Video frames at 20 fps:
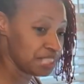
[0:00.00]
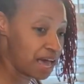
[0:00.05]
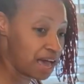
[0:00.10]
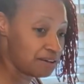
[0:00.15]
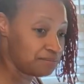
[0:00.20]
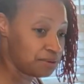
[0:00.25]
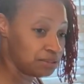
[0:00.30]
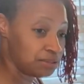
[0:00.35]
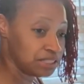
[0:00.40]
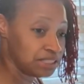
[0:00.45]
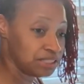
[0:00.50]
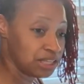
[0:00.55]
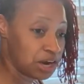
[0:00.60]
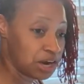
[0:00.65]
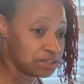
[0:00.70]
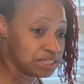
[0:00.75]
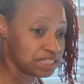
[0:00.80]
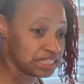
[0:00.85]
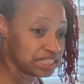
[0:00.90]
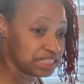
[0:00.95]
I've only
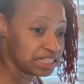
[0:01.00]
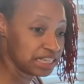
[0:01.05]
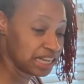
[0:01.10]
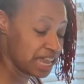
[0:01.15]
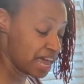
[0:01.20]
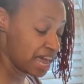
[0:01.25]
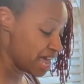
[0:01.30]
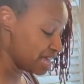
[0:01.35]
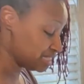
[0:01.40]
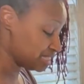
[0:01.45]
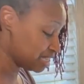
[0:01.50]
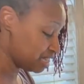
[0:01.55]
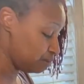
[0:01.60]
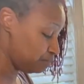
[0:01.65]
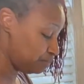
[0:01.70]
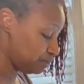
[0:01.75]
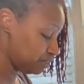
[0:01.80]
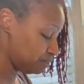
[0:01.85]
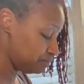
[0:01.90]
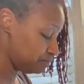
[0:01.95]
learned it in the last
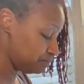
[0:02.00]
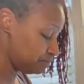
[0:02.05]
couple of